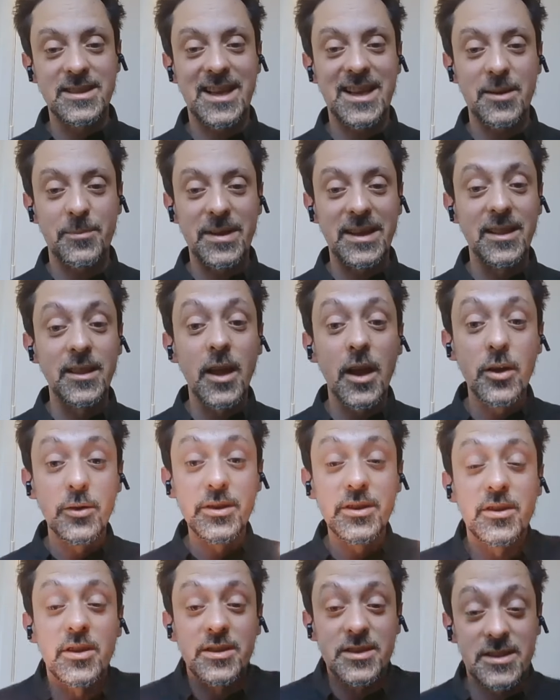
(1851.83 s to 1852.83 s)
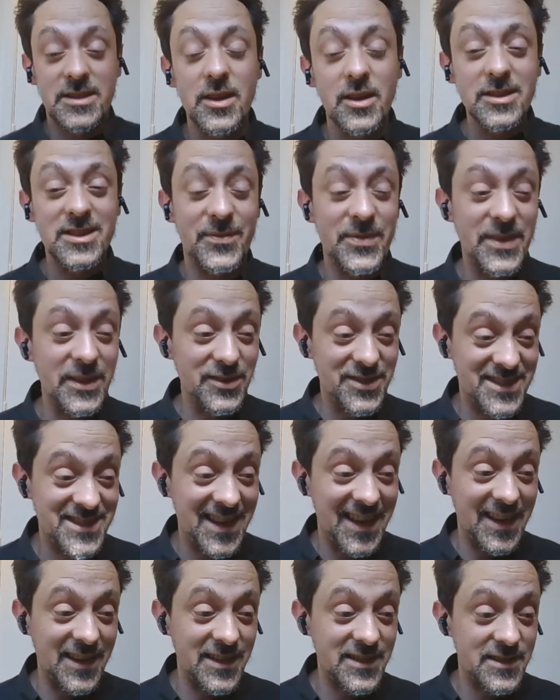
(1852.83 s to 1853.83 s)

to get a bit low, you can start to feel sick.